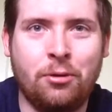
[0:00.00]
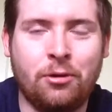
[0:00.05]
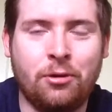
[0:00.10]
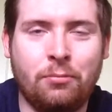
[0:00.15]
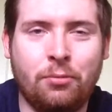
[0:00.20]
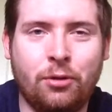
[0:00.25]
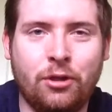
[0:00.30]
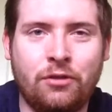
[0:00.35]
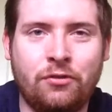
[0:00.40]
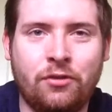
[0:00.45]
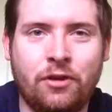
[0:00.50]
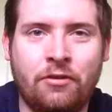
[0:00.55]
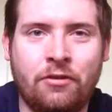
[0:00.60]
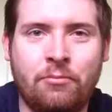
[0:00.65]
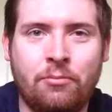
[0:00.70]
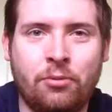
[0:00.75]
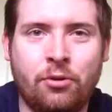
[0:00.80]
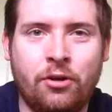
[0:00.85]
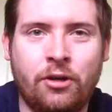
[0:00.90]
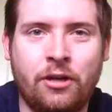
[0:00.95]
push for Evan
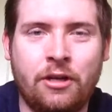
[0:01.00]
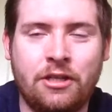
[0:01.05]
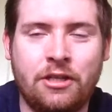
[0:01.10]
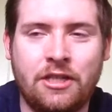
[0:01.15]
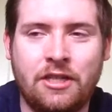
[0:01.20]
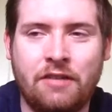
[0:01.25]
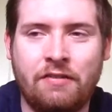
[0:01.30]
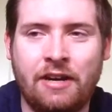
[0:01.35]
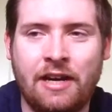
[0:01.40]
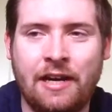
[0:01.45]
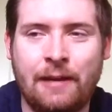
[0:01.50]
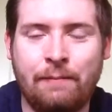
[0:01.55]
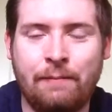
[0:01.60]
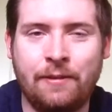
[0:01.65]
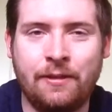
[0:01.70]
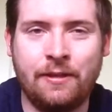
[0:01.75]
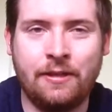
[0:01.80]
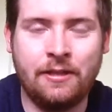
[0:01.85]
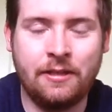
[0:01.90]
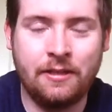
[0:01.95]
Bourne. It just never happened.